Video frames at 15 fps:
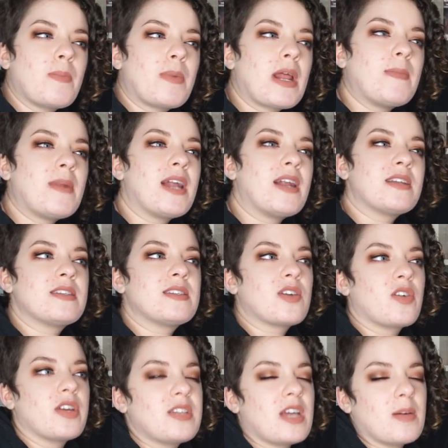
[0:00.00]
but I'm not
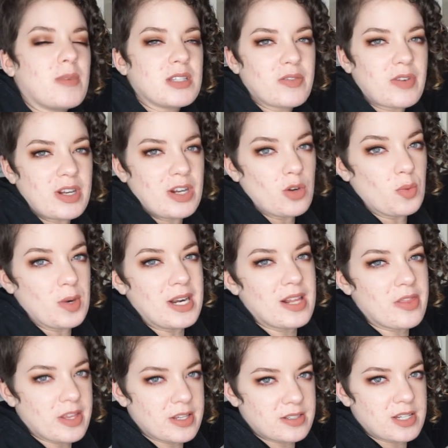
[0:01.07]
necessarily telling myself I need to read
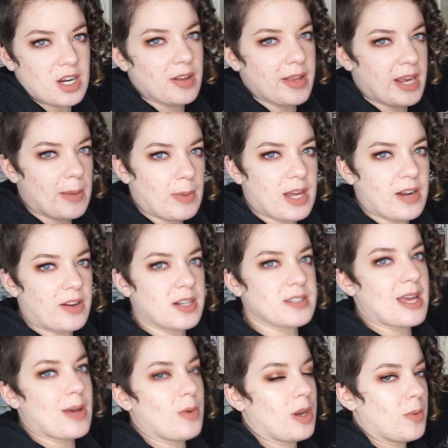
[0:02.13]
it this year. Like I'm kind of
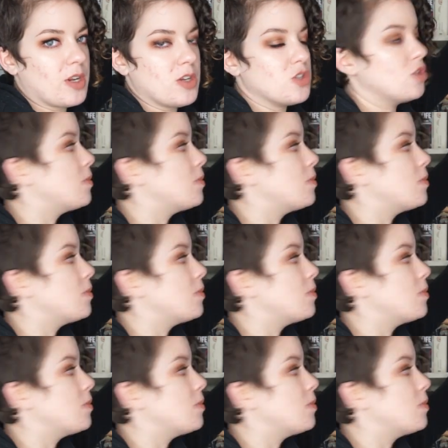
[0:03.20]
undecided what I want to do